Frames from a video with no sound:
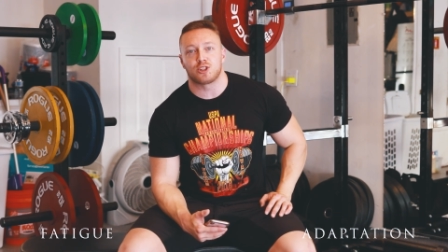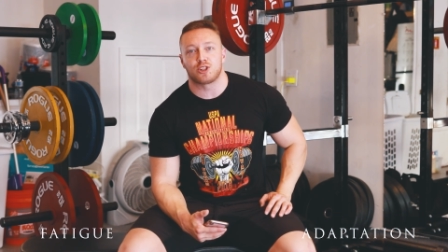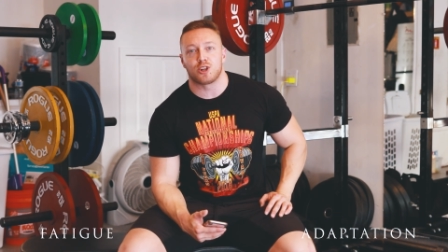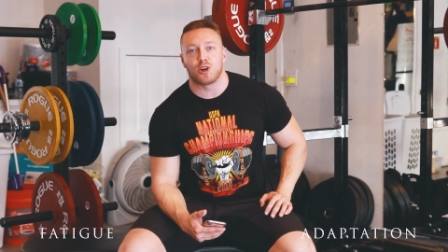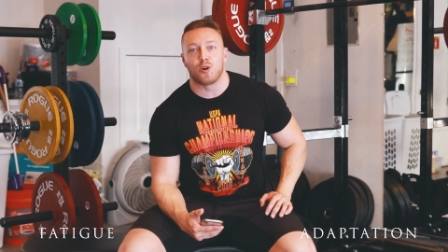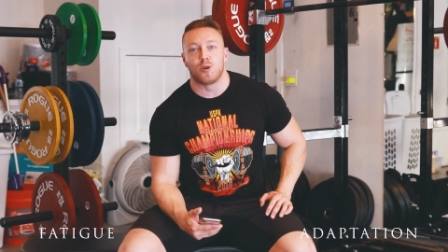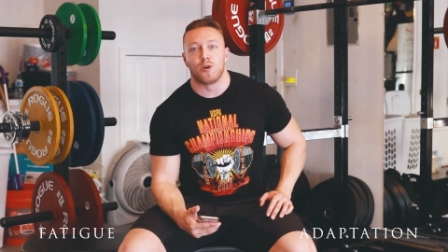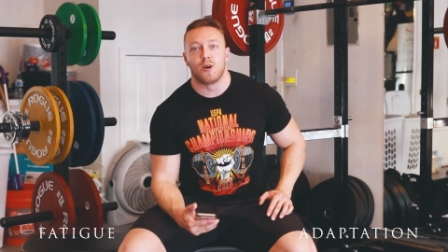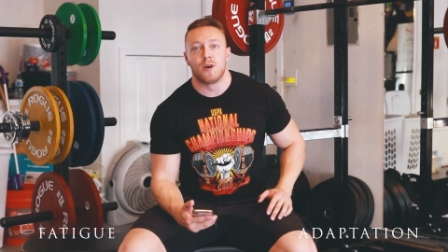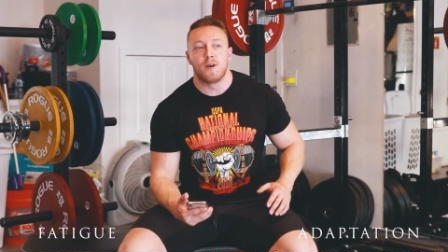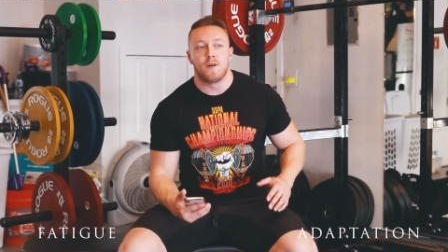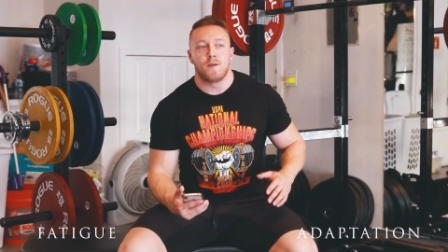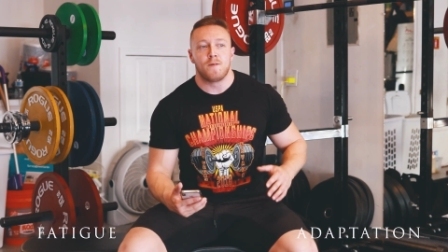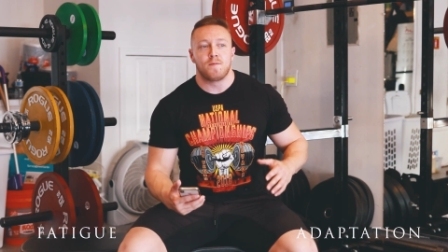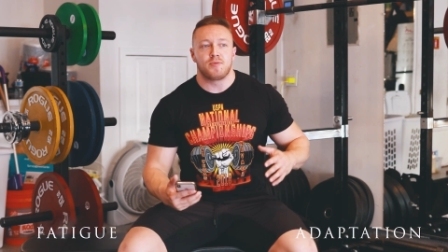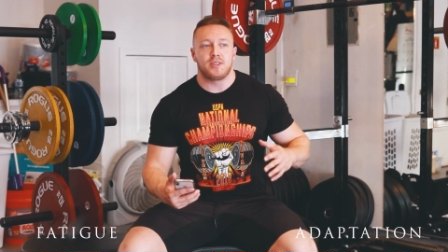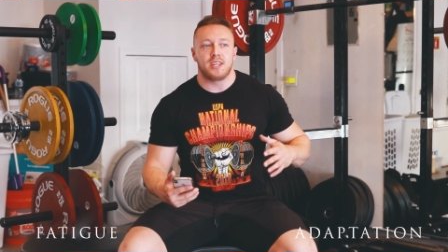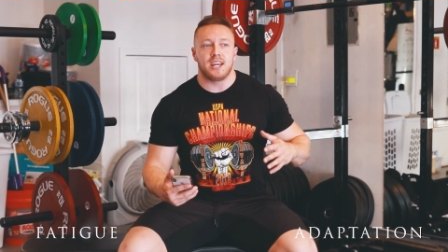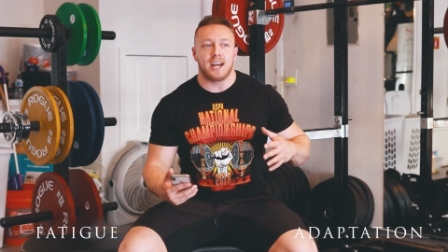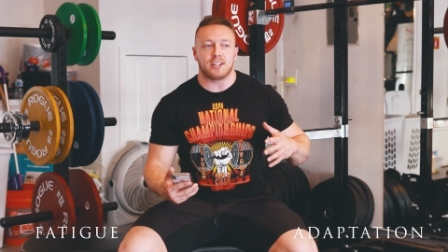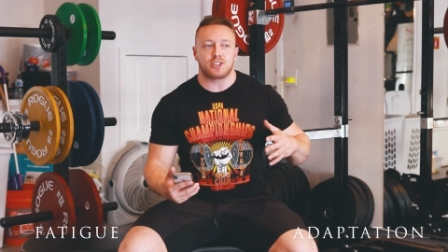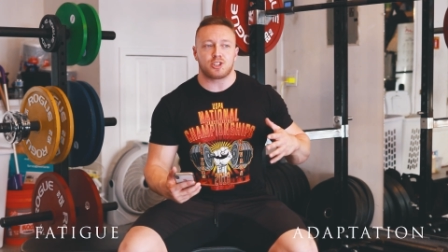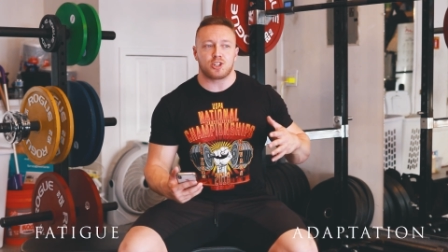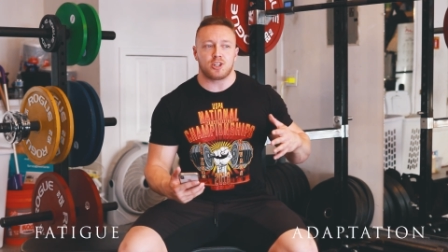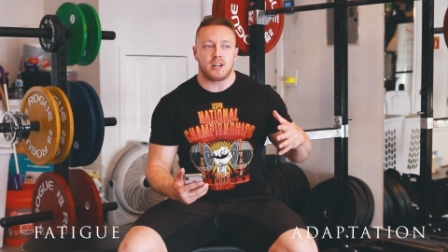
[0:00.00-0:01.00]
So
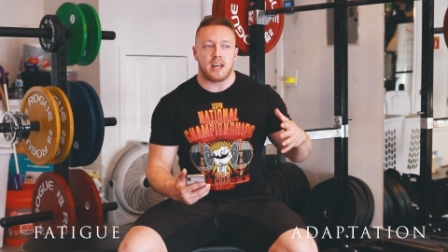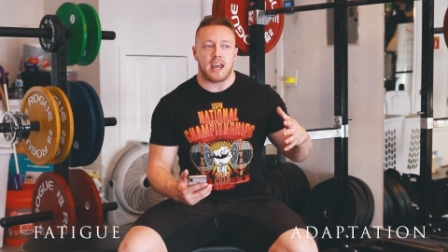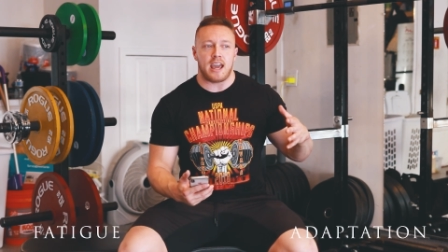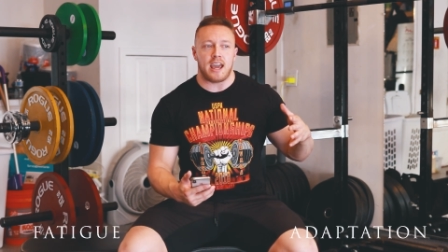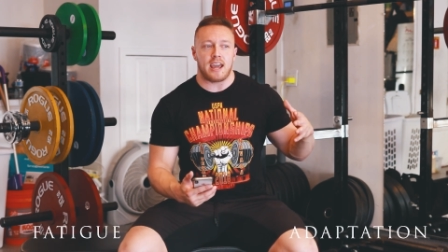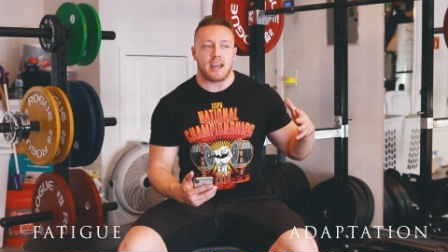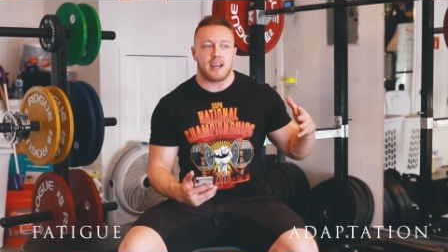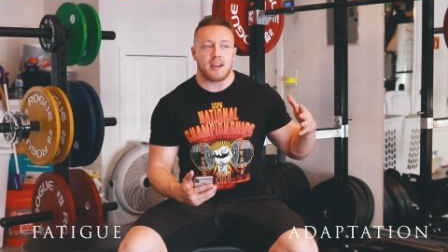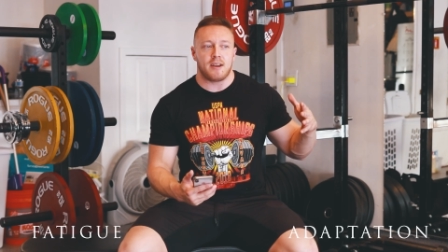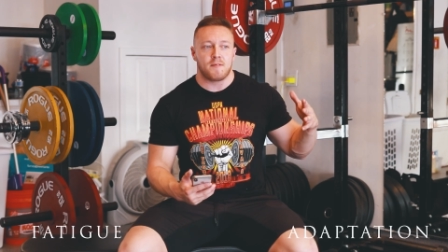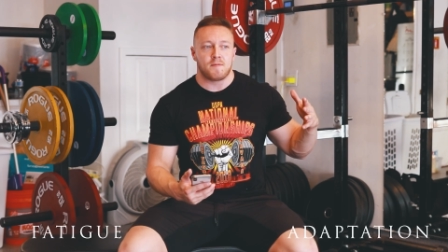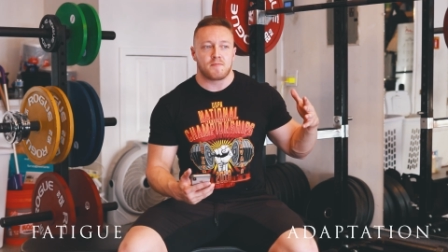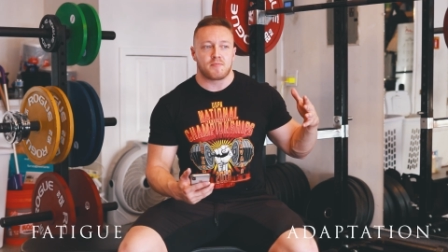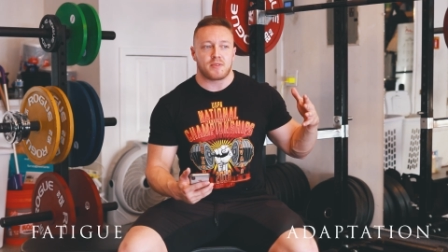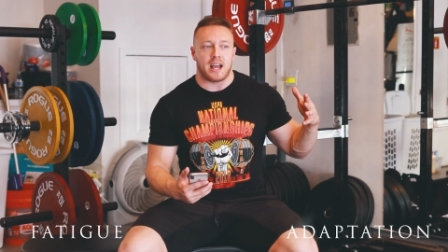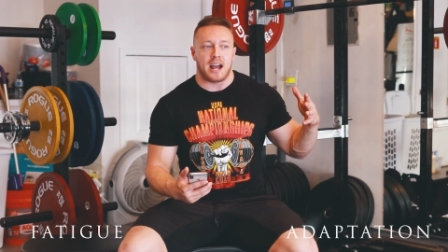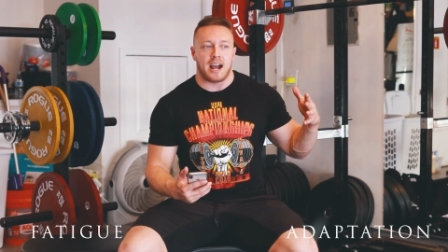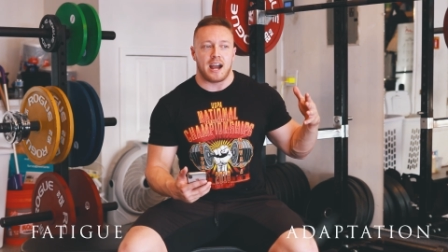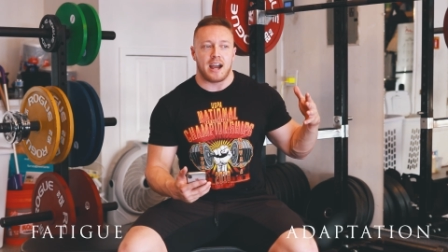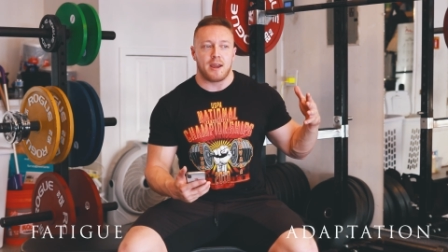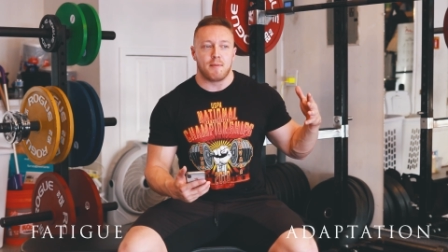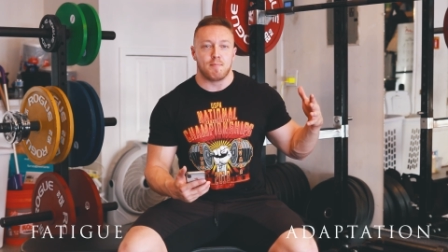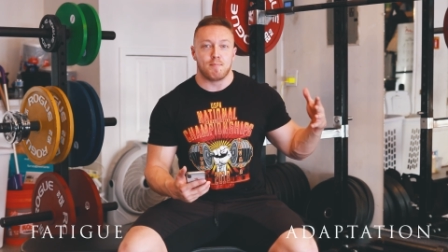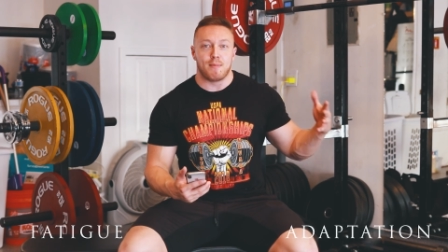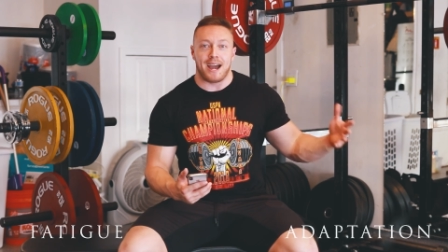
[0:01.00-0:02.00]
yesterday
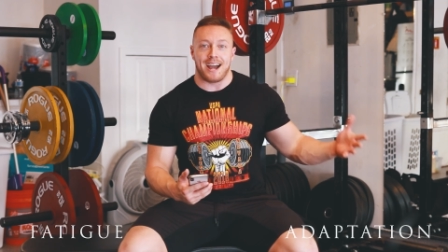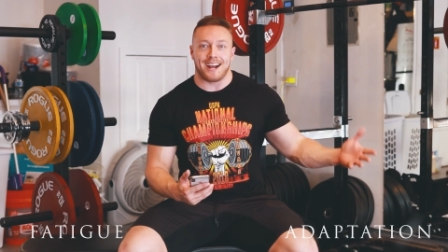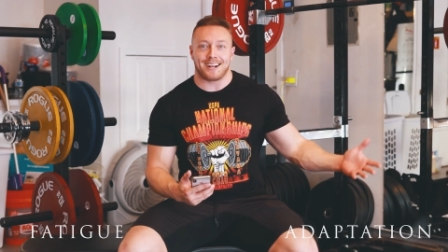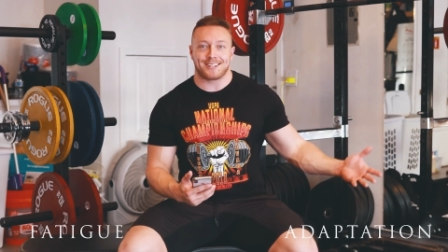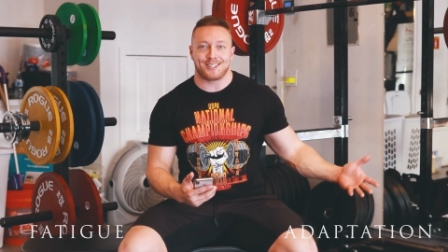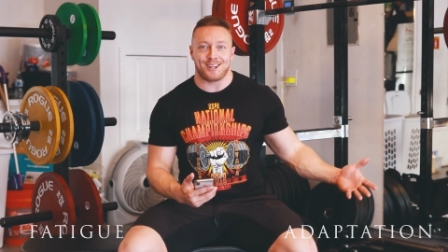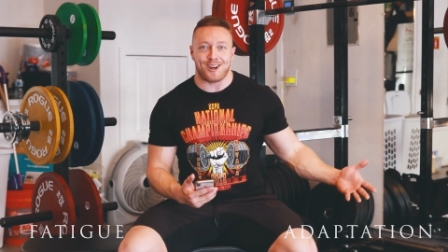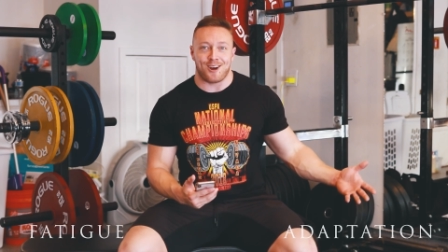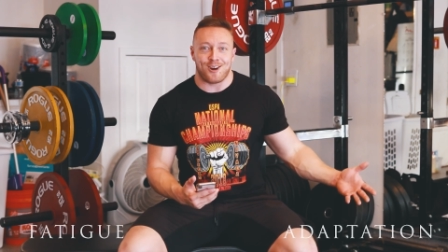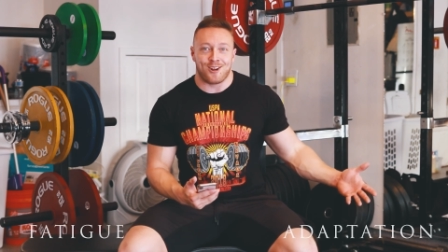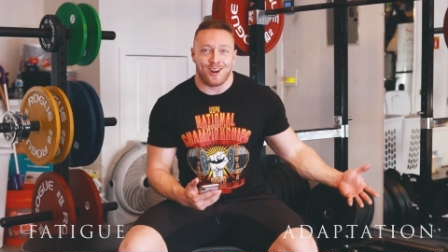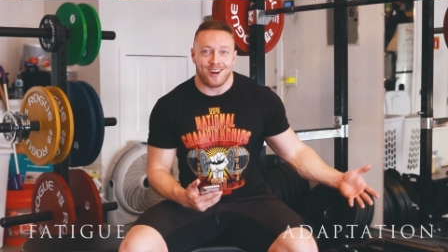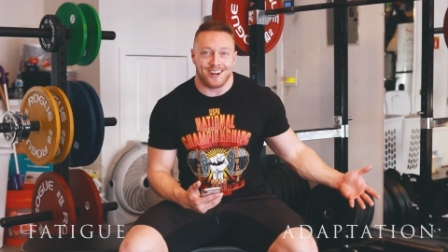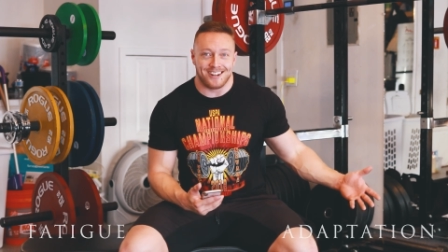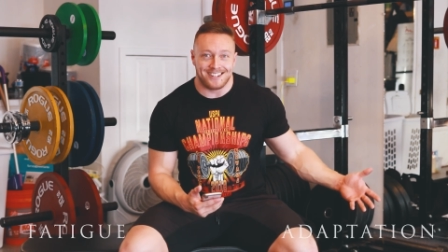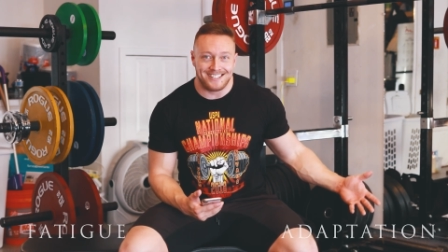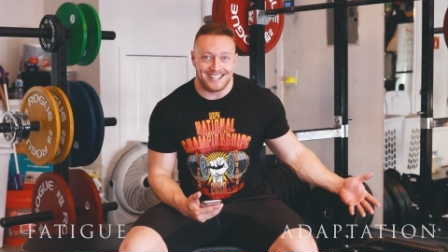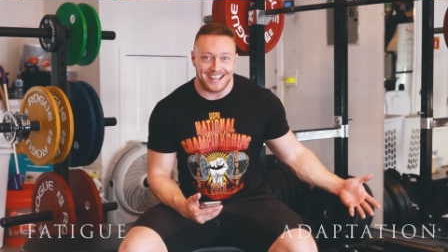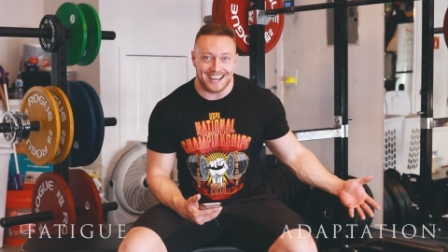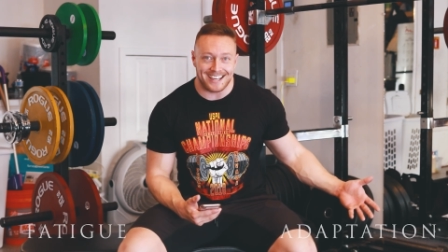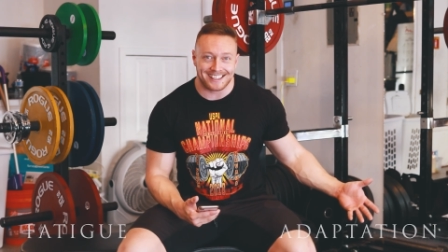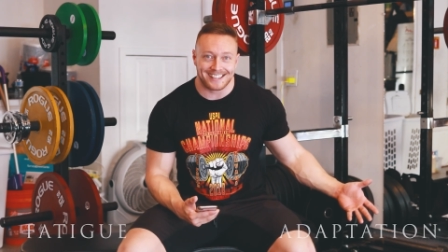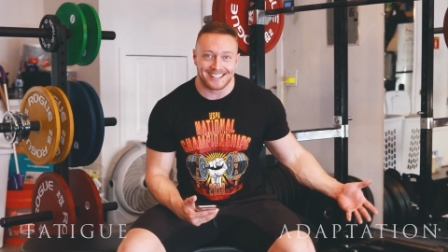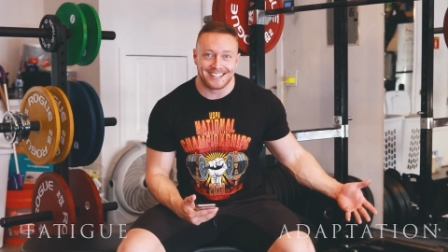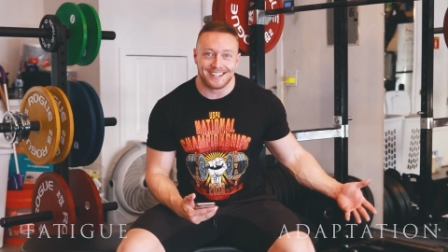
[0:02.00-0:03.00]
I maxed out on
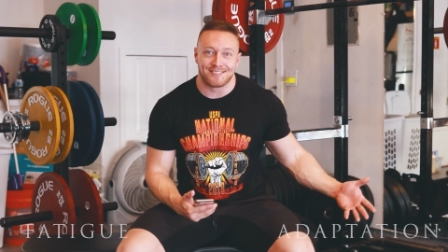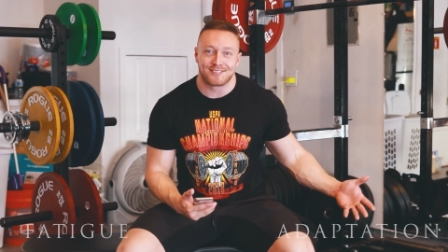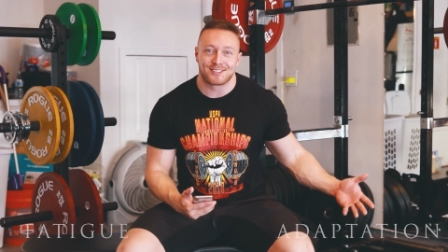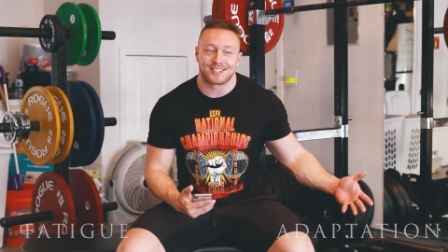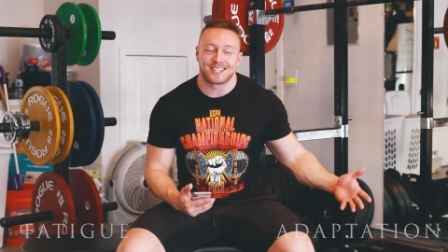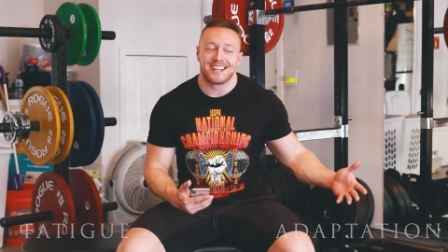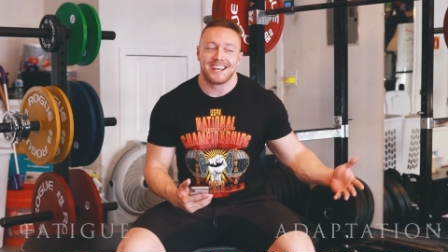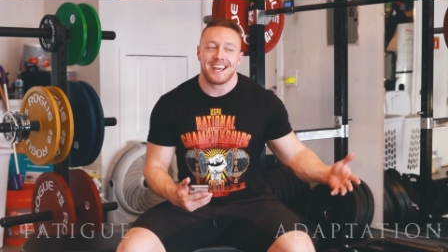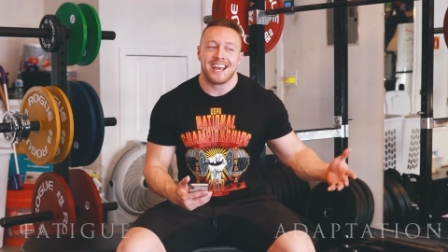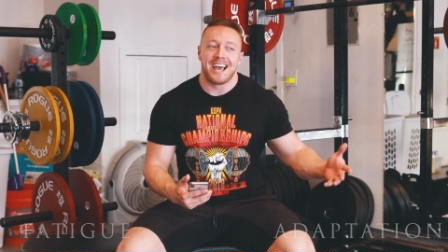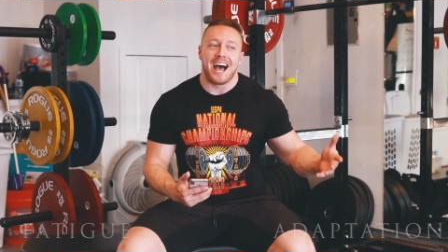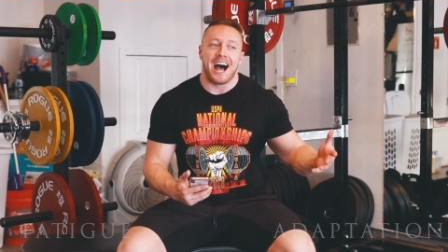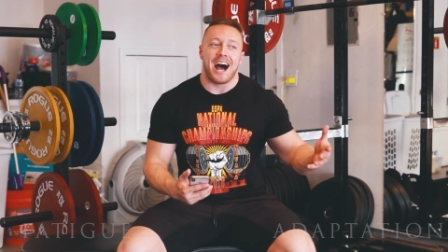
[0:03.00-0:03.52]
deadlifts.